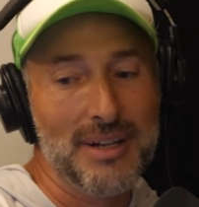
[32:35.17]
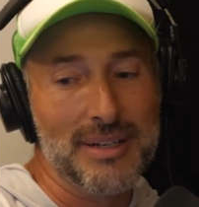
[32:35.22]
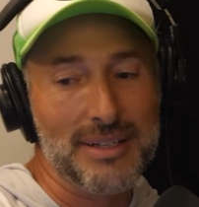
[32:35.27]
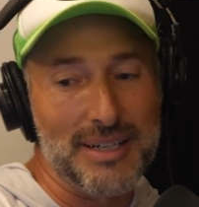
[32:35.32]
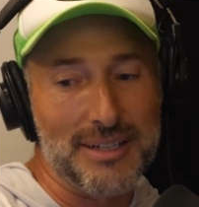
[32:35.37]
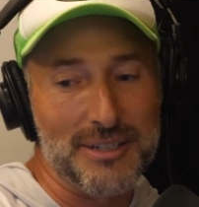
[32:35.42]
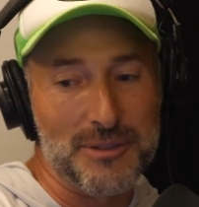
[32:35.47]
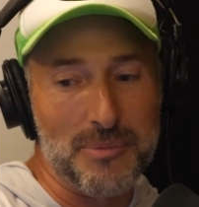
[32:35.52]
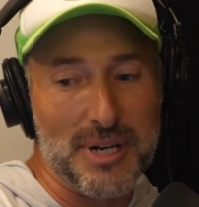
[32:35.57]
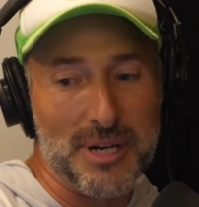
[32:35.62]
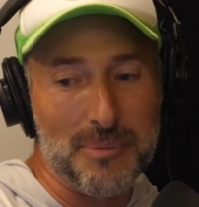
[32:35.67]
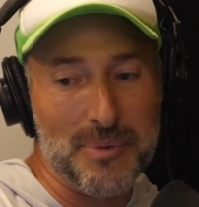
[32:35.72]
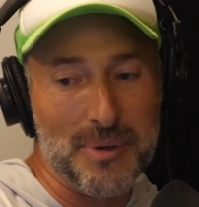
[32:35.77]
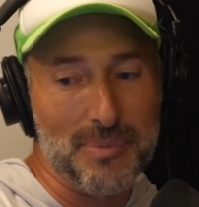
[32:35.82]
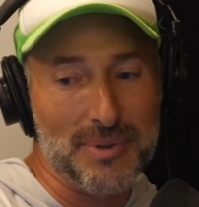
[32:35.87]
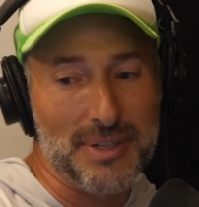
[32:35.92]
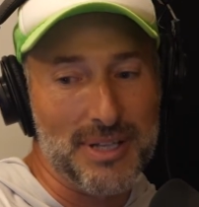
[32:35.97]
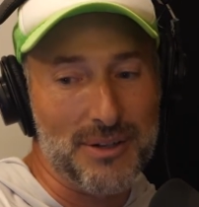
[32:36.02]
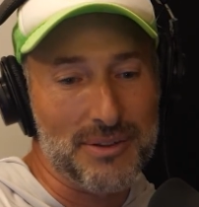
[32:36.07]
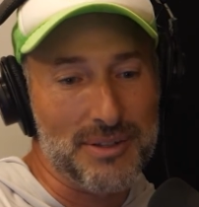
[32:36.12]
Get as many
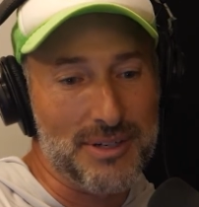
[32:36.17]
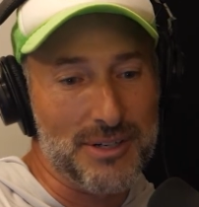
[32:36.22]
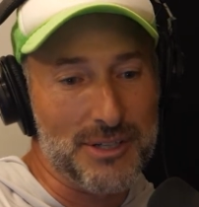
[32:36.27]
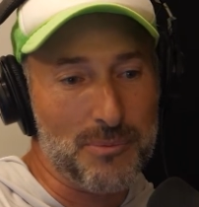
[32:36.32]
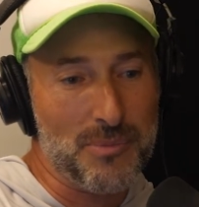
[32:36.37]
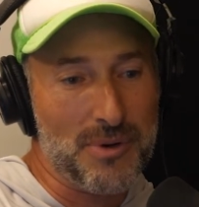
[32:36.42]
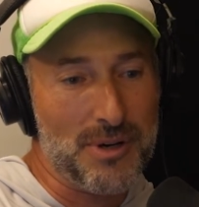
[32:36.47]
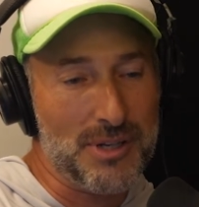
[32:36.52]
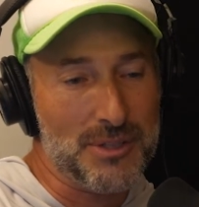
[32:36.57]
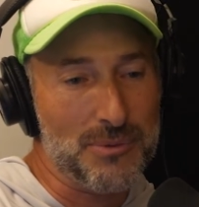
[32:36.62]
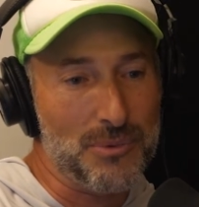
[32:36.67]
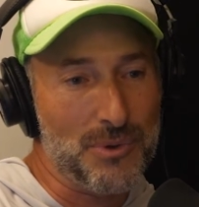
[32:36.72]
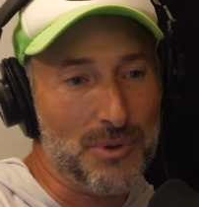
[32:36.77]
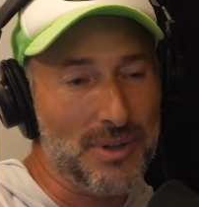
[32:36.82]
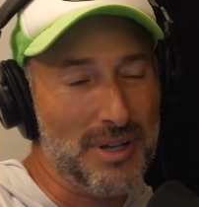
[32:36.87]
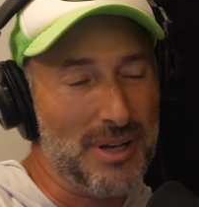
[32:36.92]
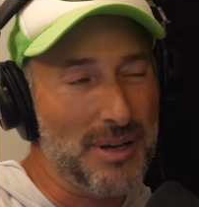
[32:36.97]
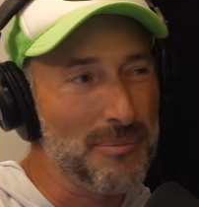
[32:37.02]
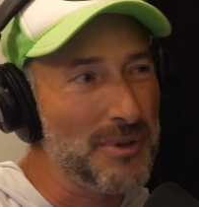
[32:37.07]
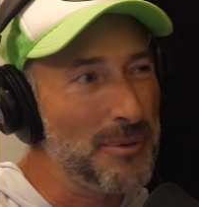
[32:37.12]
people out there as possible.
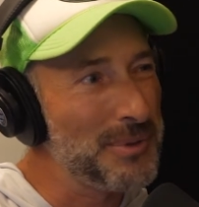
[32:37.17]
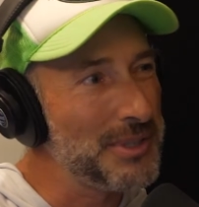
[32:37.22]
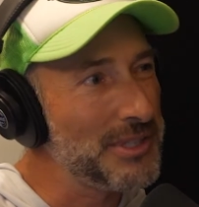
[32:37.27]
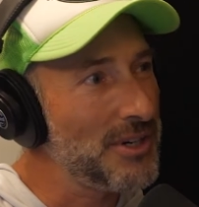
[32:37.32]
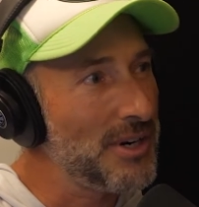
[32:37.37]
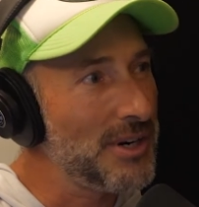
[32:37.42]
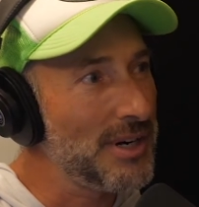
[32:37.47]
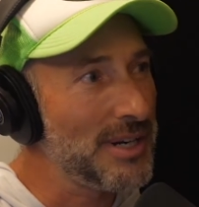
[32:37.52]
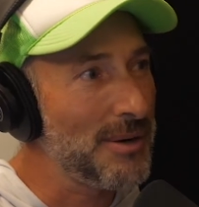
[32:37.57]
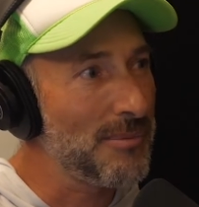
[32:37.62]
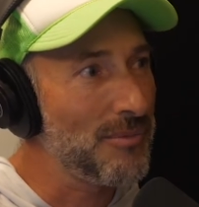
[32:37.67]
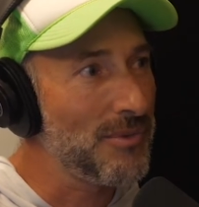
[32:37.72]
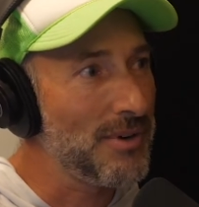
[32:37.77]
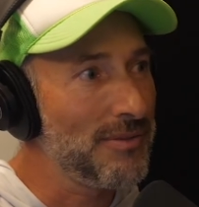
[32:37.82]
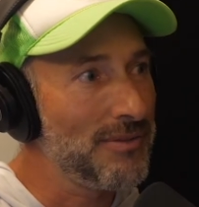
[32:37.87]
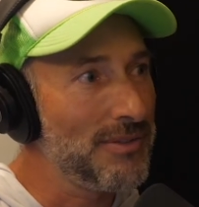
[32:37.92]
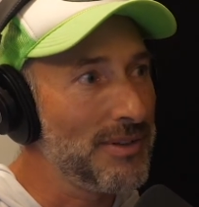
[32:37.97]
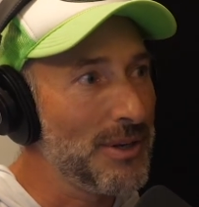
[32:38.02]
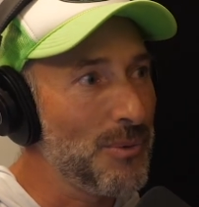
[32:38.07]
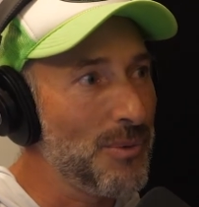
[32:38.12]
They'll be starting up
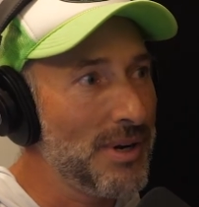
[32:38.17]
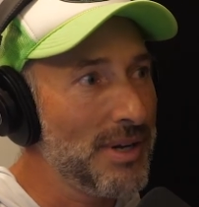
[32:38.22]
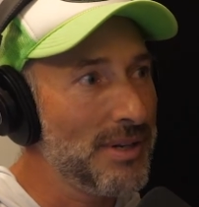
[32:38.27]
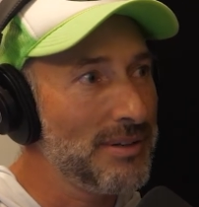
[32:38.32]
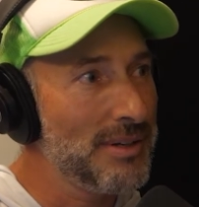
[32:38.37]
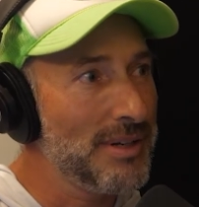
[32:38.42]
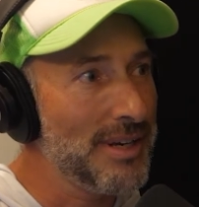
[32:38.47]
roughly when?